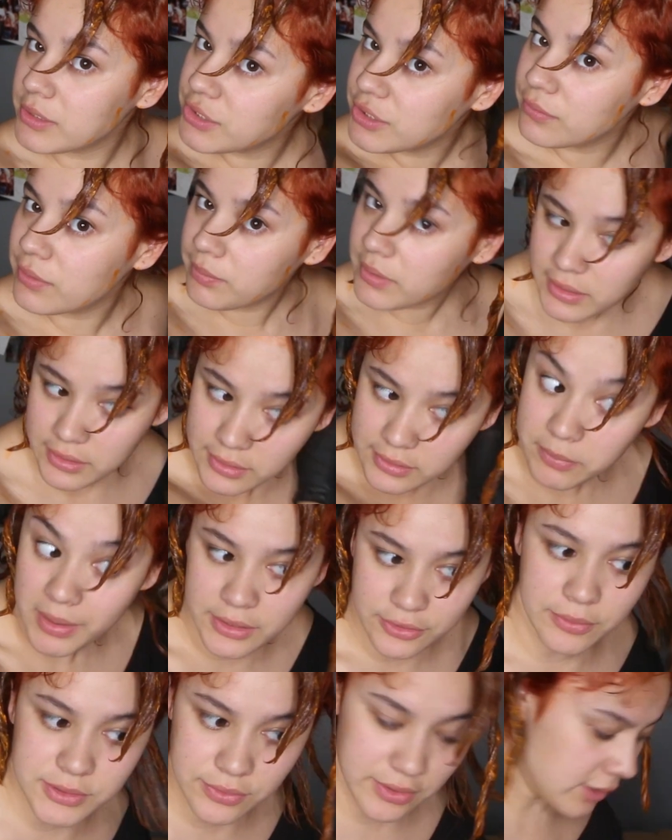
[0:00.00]
quite
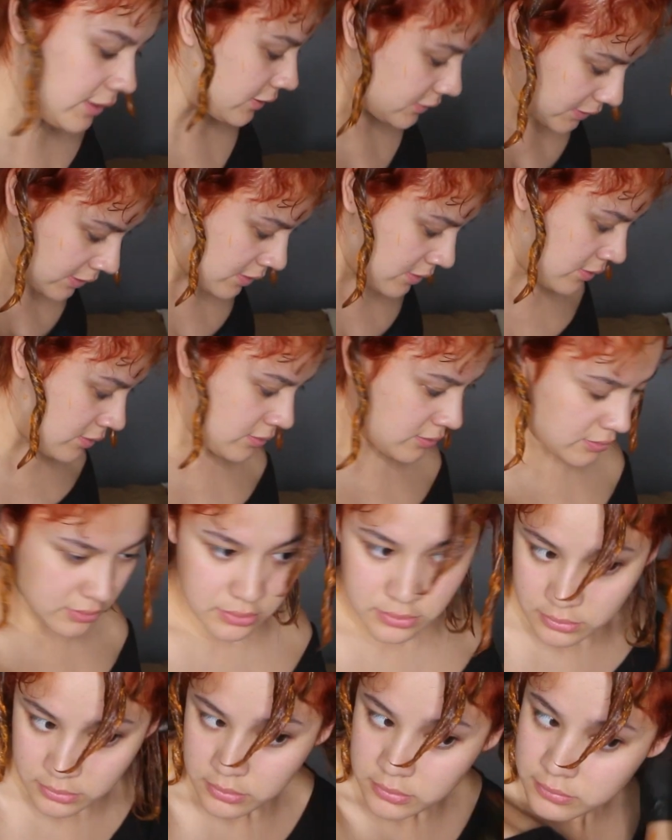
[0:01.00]
healthy. It's actually the
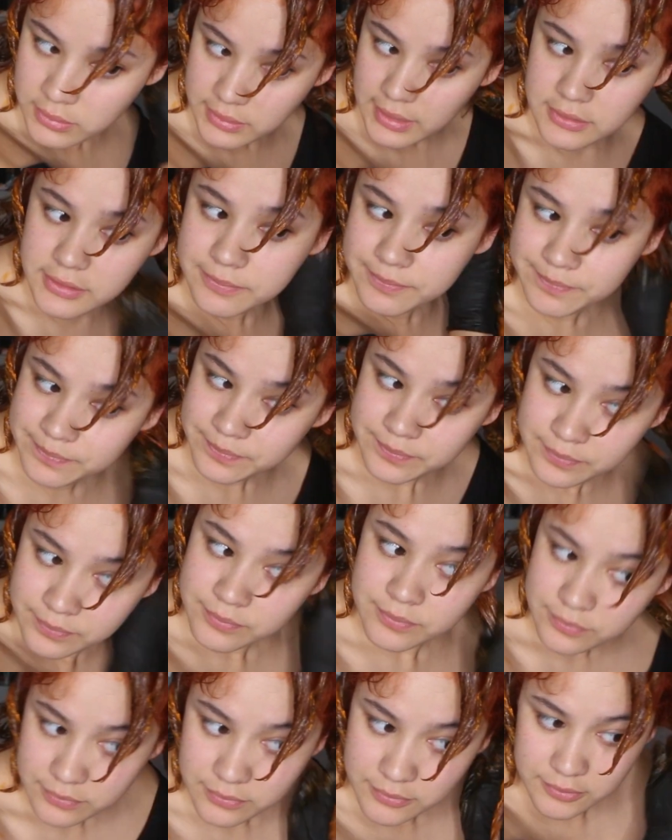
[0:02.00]
healthiest part of my head,
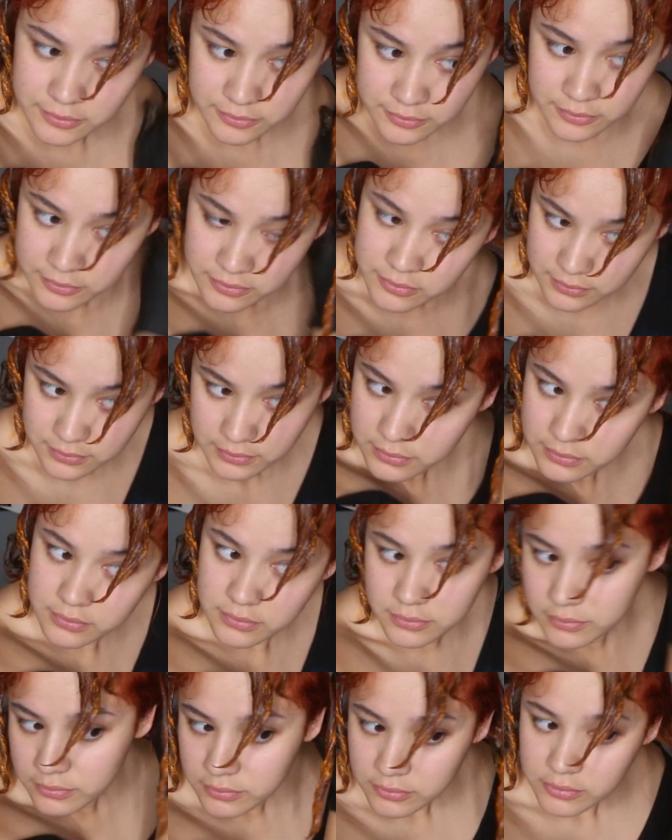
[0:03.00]
so it can handle
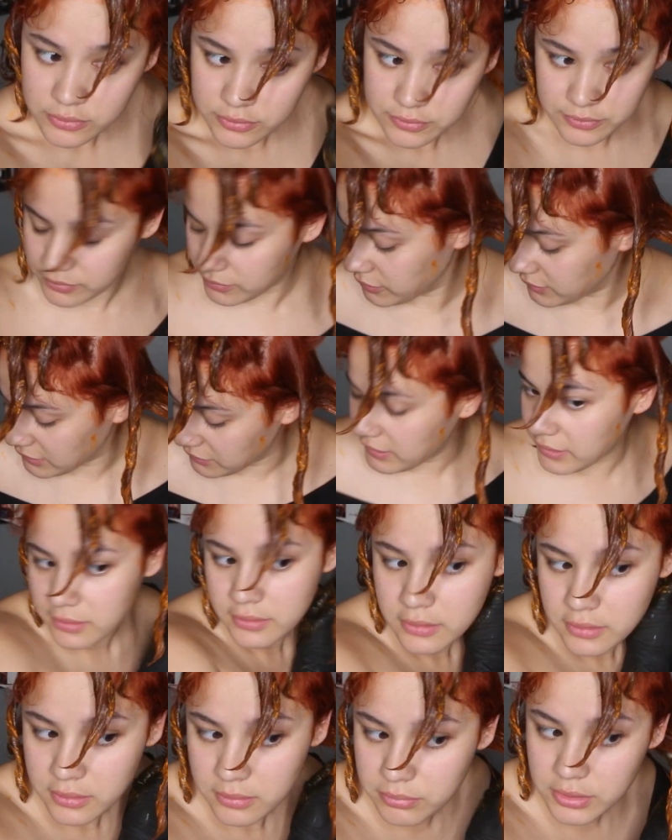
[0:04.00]
the hair dye.
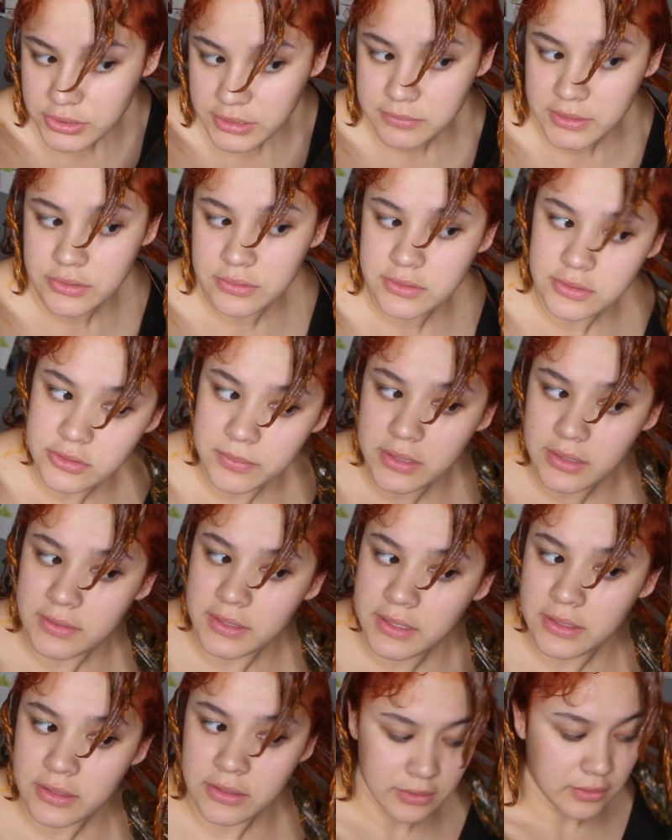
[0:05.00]
So I'm applying it to
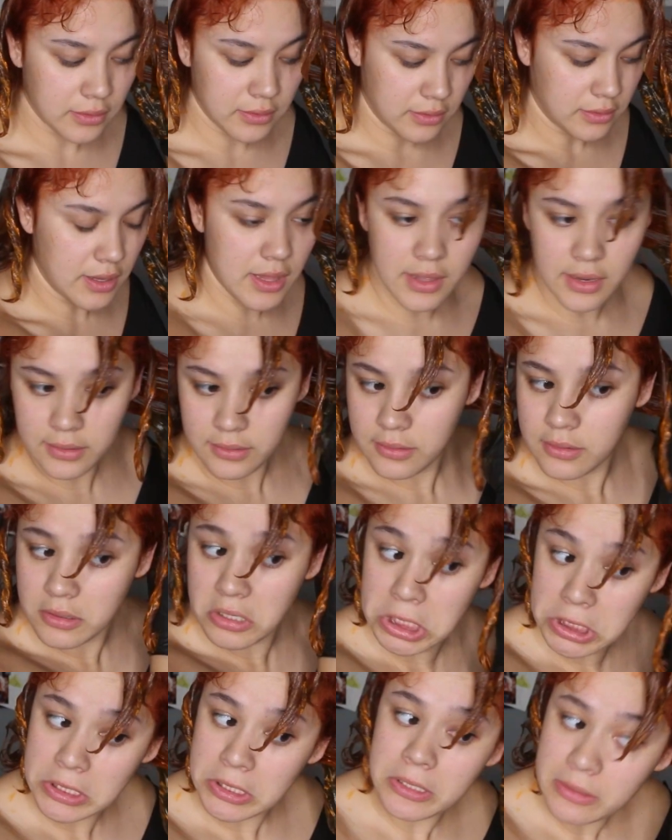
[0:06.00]
the
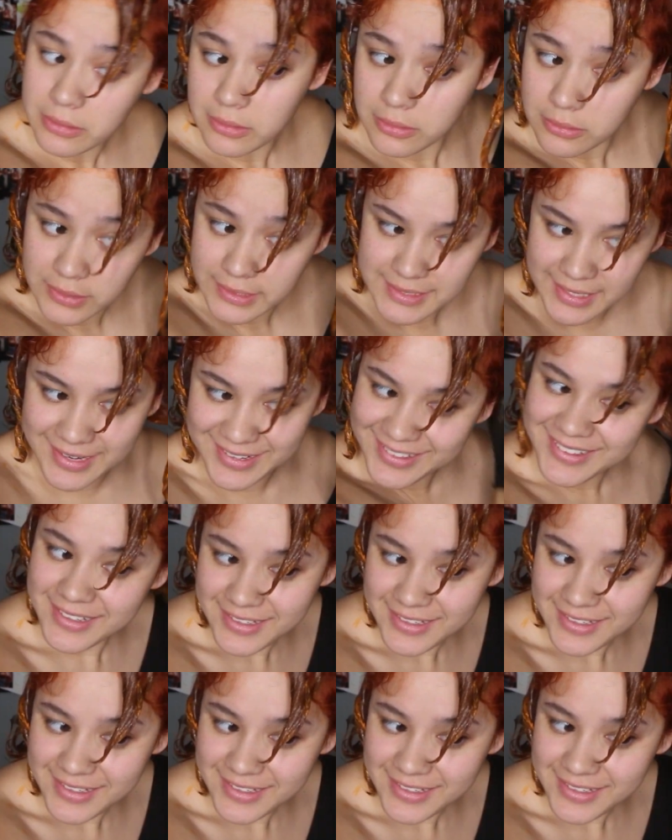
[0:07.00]
entirety of the hair.